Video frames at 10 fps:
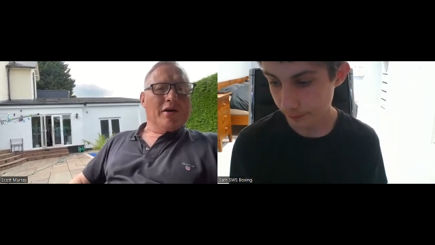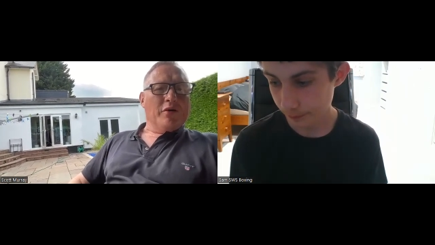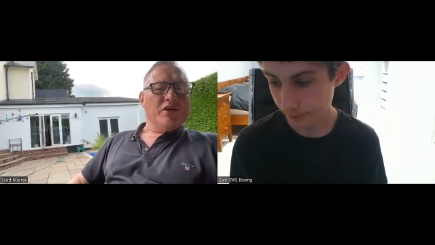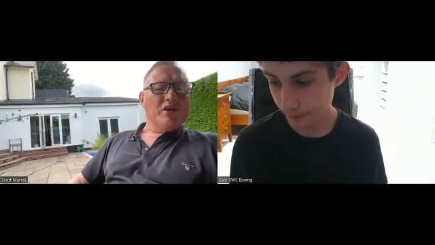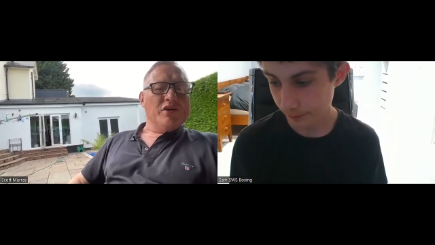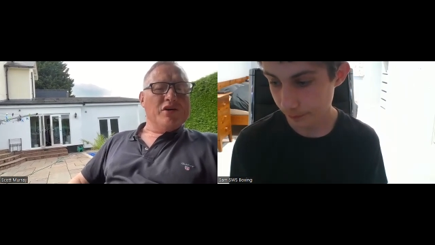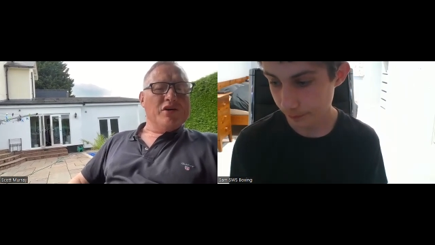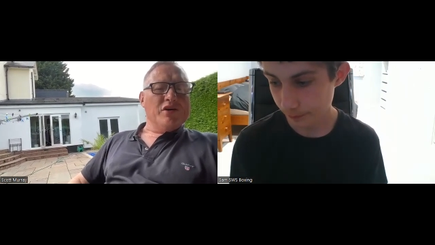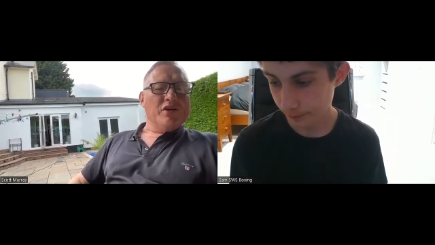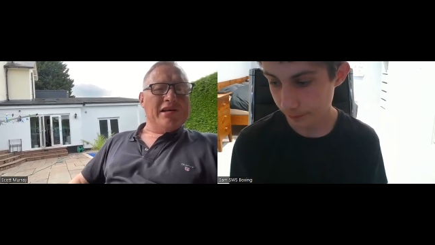Speaker 1: we're just
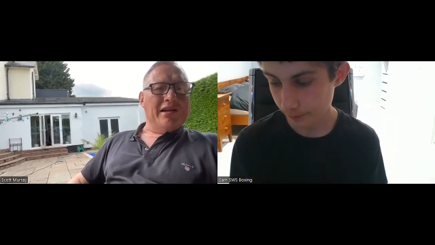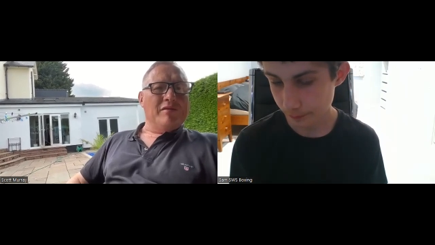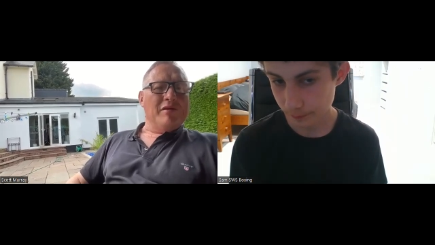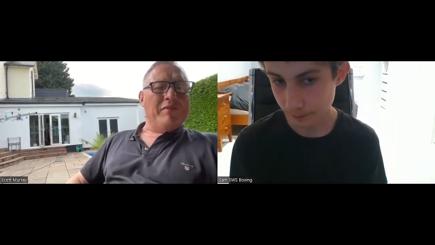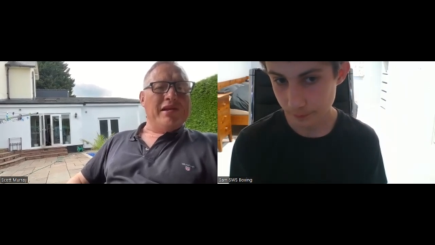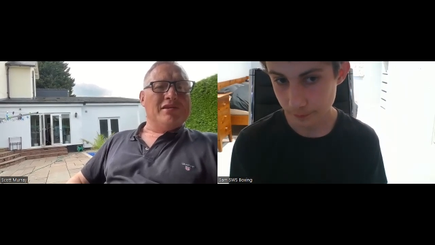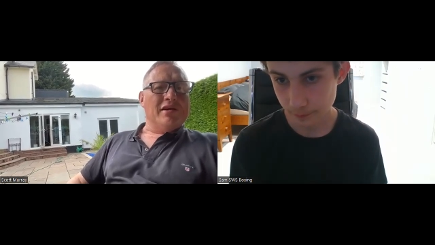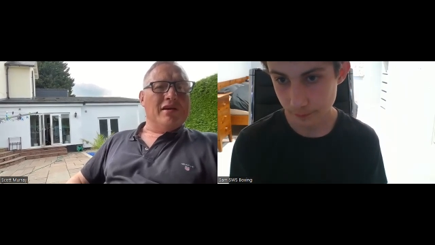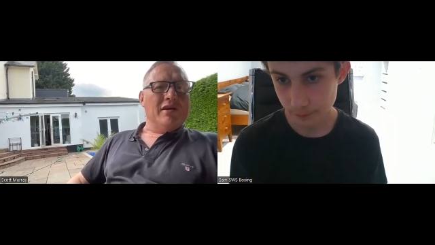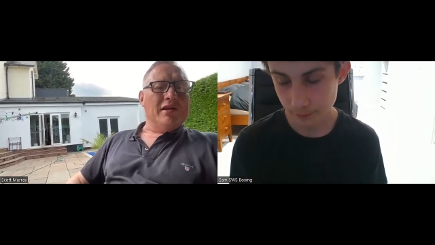a little bit
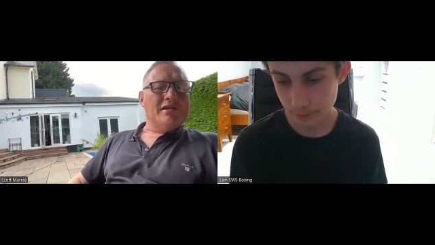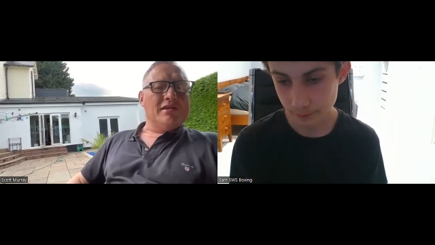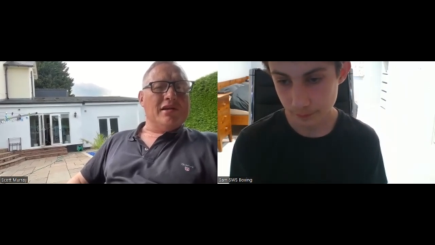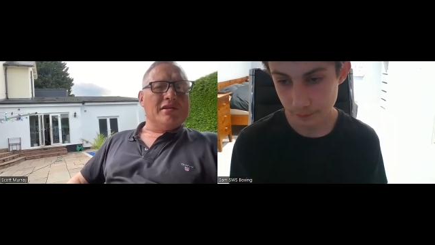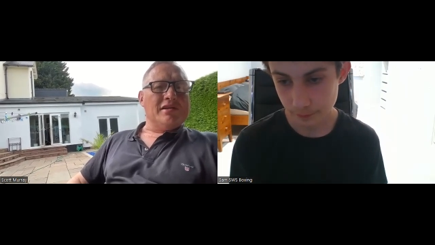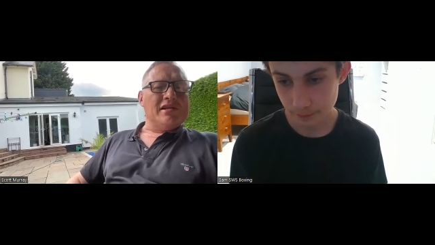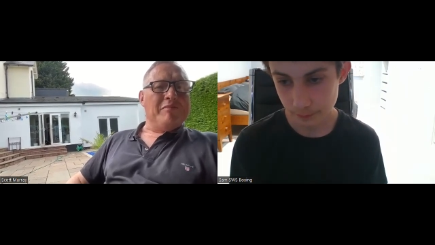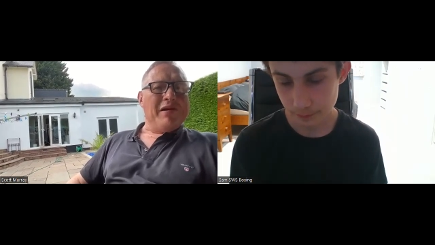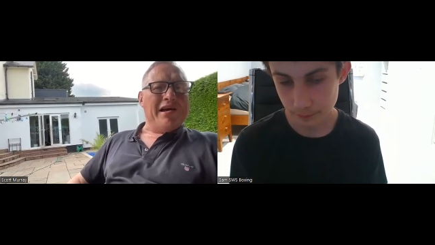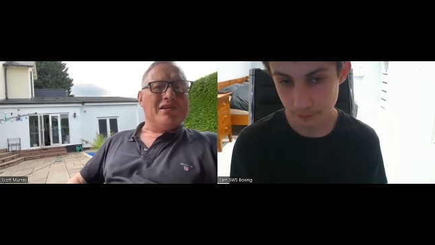better it's as i said
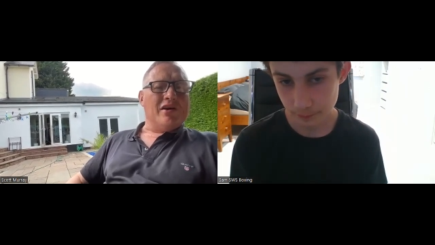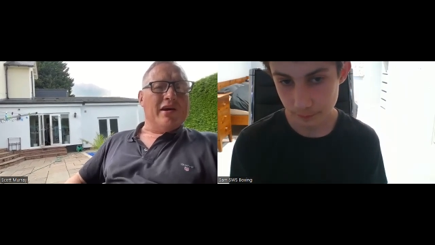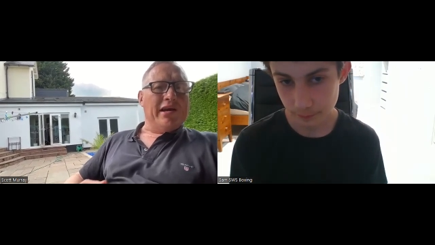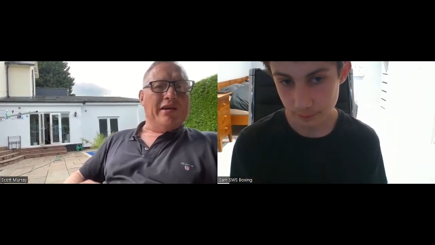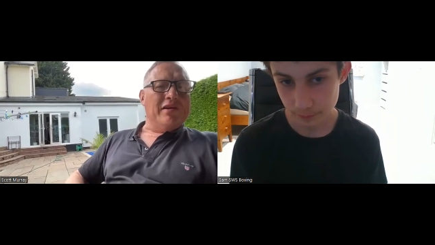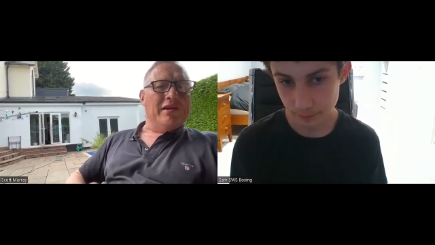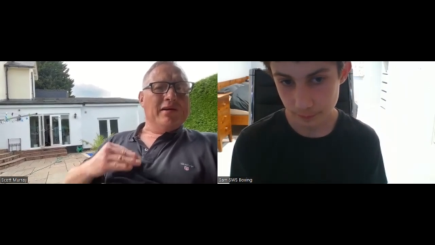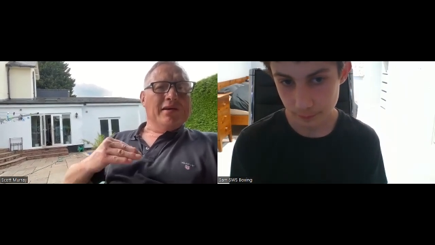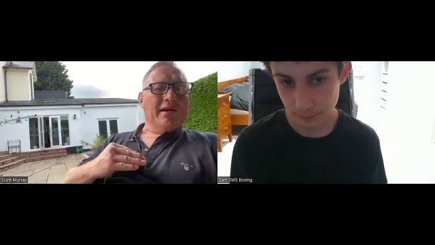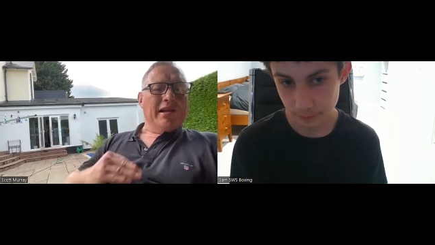black tie evening
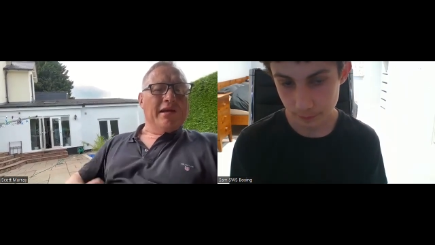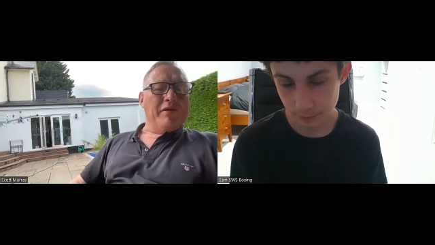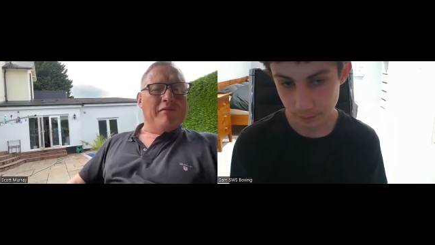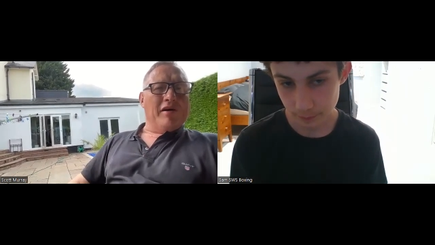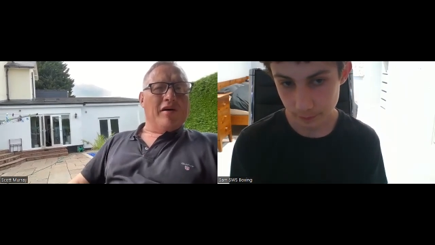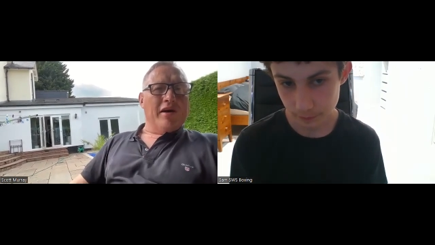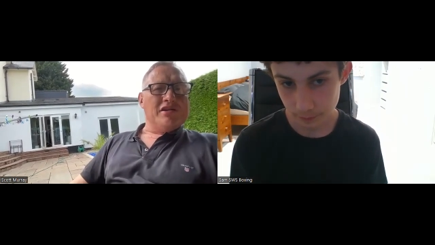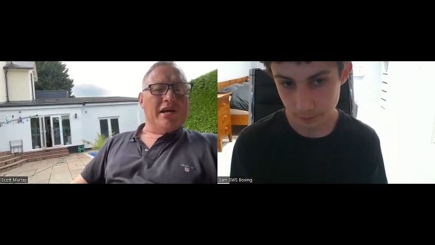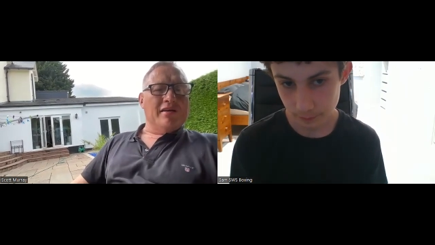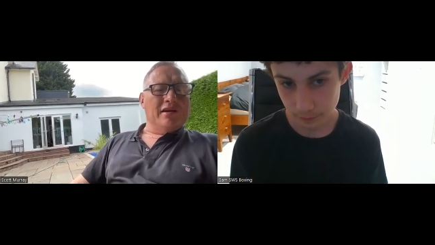a little bit of the higher
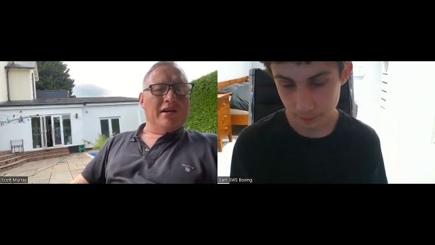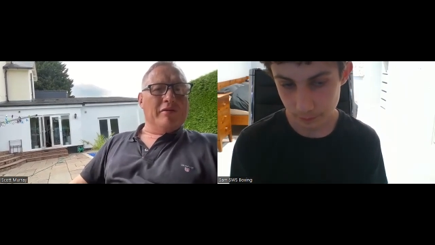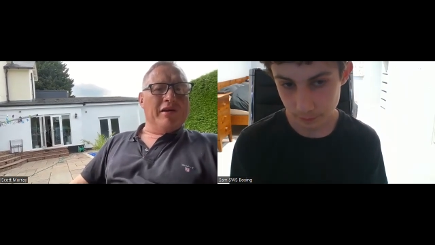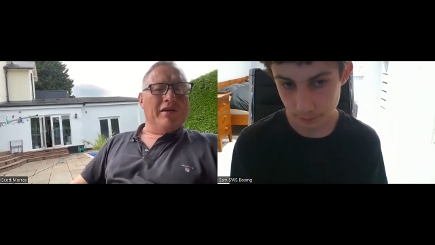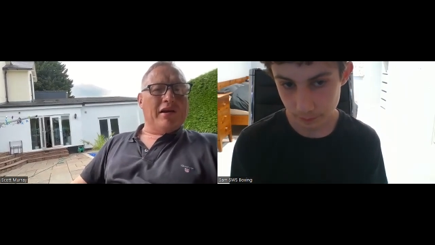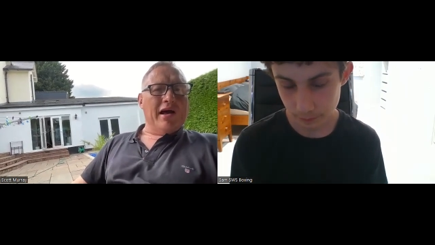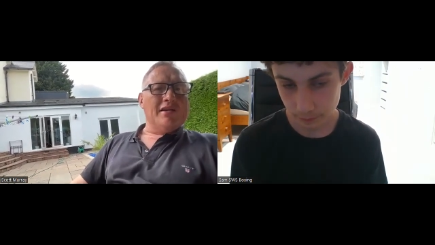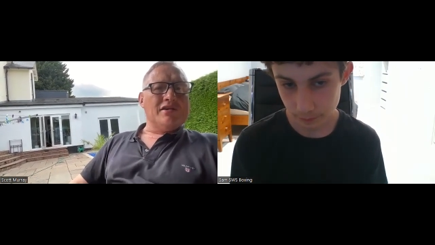standard a little bit of class